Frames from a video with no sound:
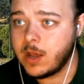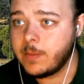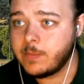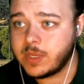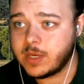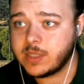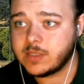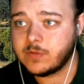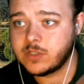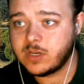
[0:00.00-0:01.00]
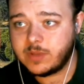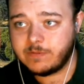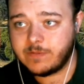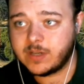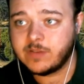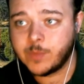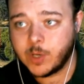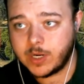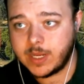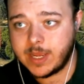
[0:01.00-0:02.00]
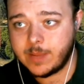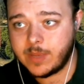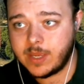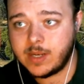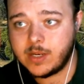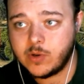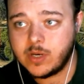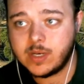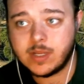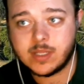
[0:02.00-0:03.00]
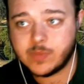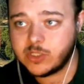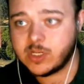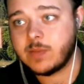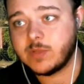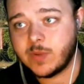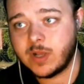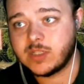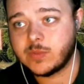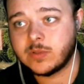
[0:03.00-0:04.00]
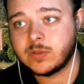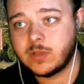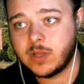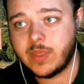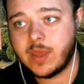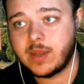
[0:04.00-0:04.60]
Because if there's going to be an effective marketing campaign, you need as much time as possible on that,